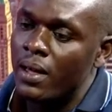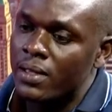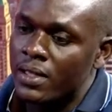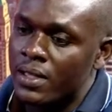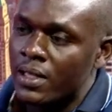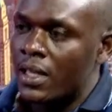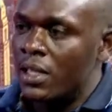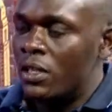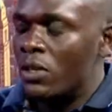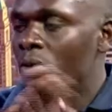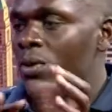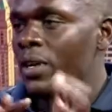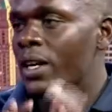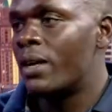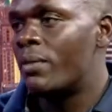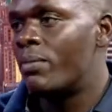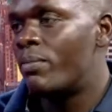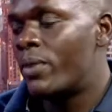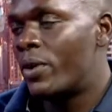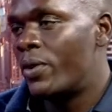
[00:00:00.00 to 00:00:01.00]
Sasa ndio
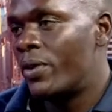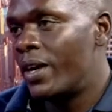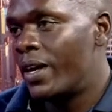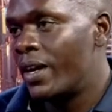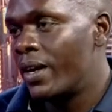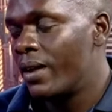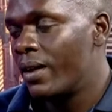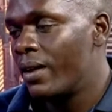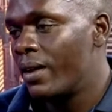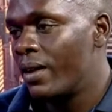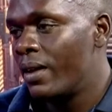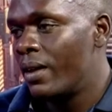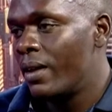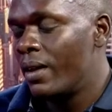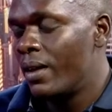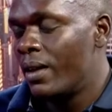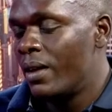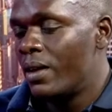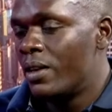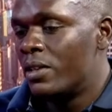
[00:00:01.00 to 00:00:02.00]
unapona. Yeah.
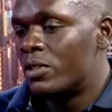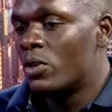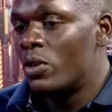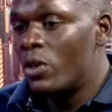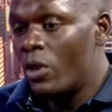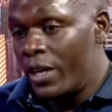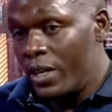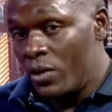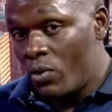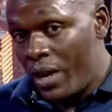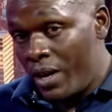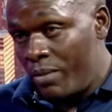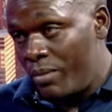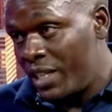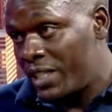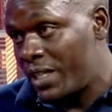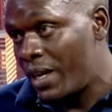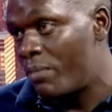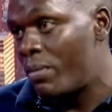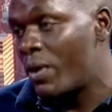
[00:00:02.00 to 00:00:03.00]
So hiyo nilikuwa
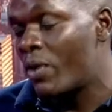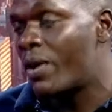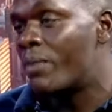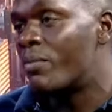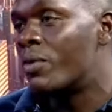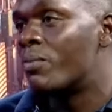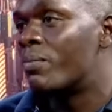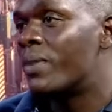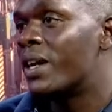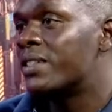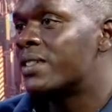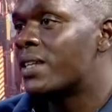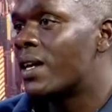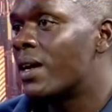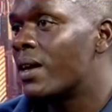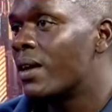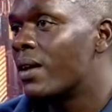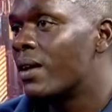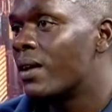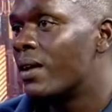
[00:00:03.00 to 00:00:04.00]
nimeshapewa Mombasa.
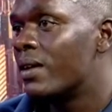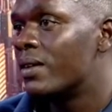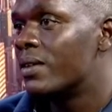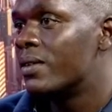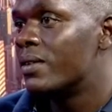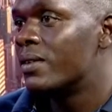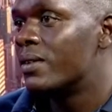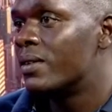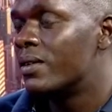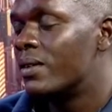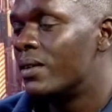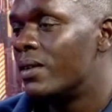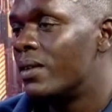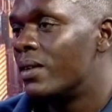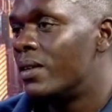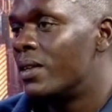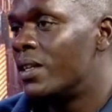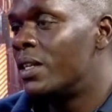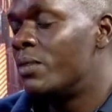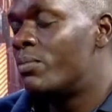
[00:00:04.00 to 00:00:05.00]

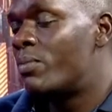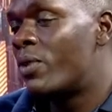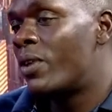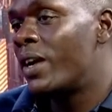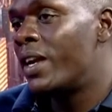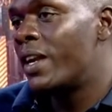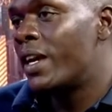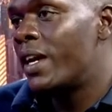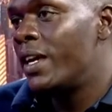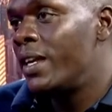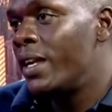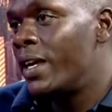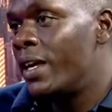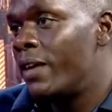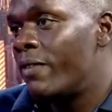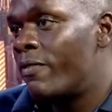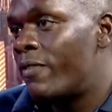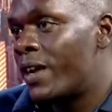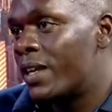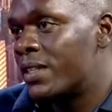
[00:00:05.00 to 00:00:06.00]
Nilipoenda
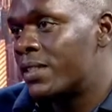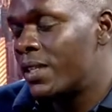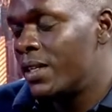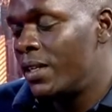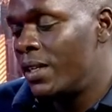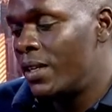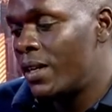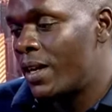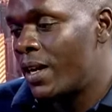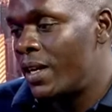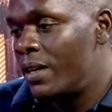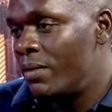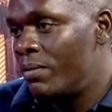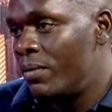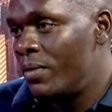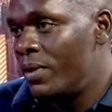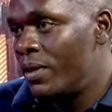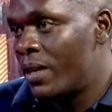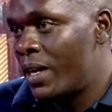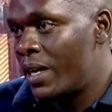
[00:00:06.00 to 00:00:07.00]
ile first
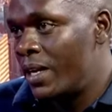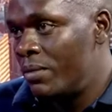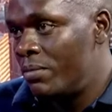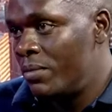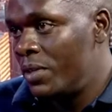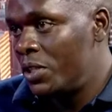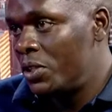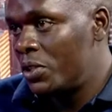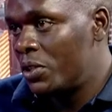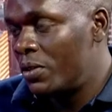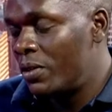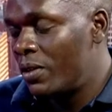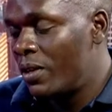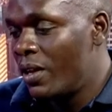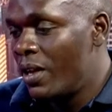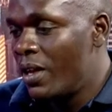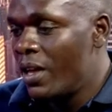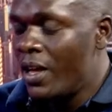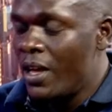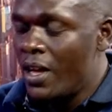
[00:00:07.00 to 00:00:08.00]
admission.
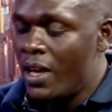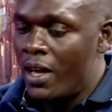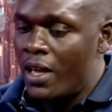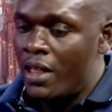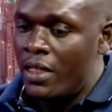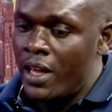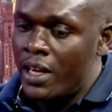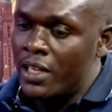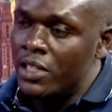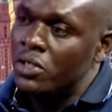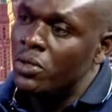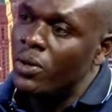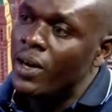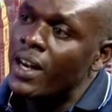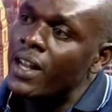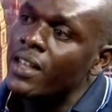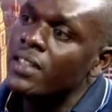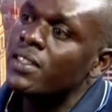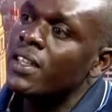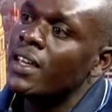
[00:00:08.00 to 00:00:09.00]
The
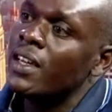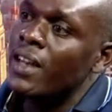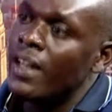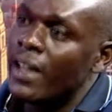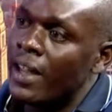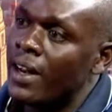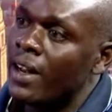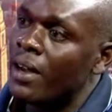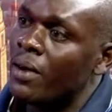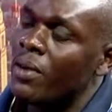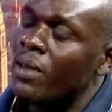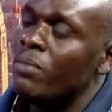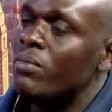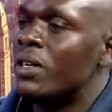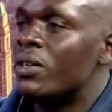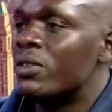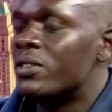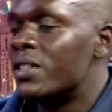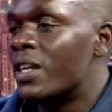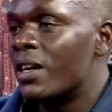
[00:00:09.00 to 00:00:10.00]
insurance, they learn away
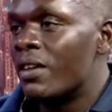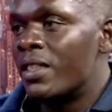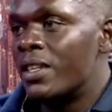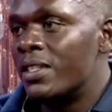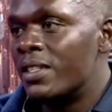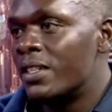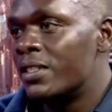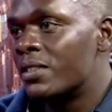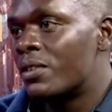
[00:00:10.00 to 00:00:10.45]
because now this